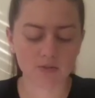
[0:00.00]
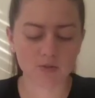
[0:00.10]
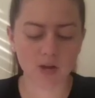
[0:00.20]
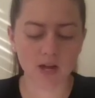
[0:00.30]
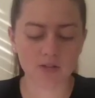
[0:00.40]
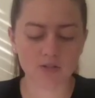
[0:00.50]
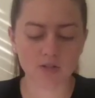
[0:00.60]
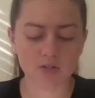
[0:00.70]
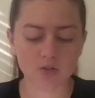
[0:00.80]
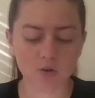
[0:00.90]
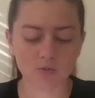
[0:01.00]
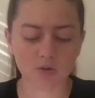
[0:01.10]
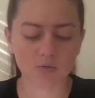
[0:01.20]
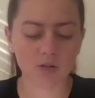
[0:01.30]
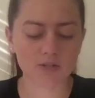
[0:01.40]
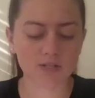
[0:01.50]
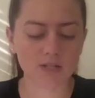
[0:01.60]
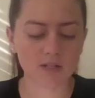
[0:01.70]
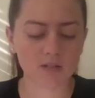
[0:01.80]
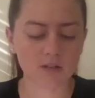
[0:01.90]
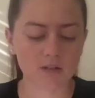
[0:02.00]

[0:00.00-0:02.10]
so I had to hunch over while sitting